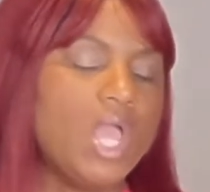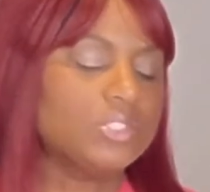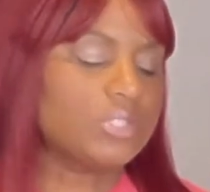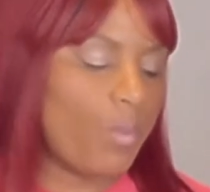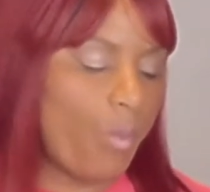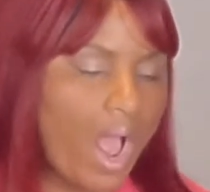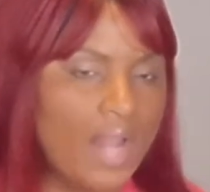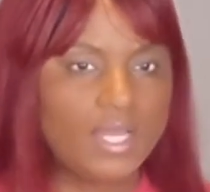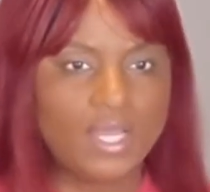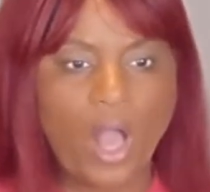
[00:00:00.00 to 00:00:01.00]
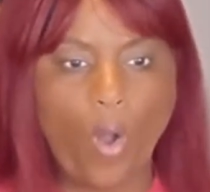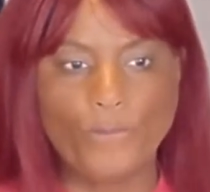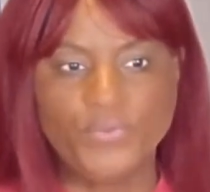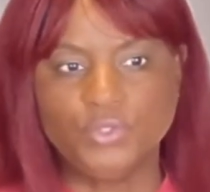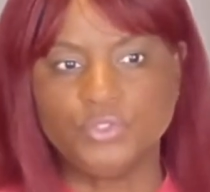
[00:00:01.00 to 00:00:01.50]
So I wanna
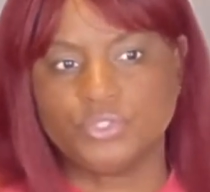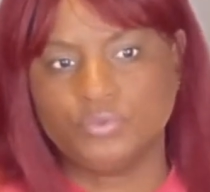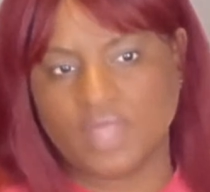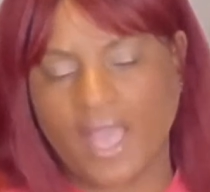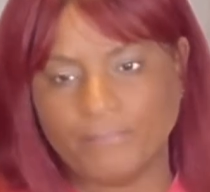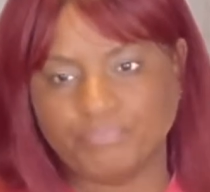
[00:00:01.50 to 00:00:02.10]
help you do that.